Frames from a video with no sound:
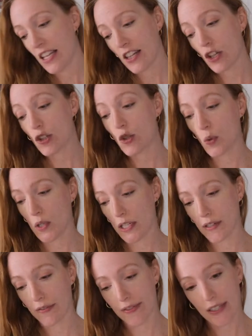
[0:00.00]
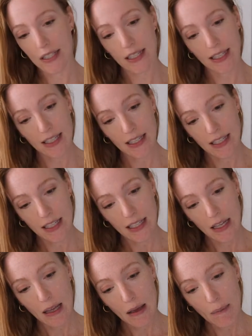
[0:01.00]
They're dwarves.
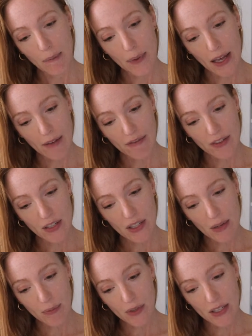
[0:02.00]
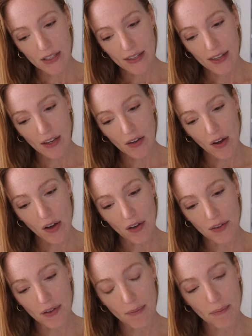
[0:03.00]
But for some reason they call
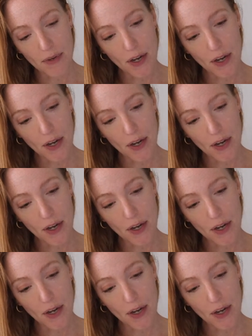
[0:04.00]
them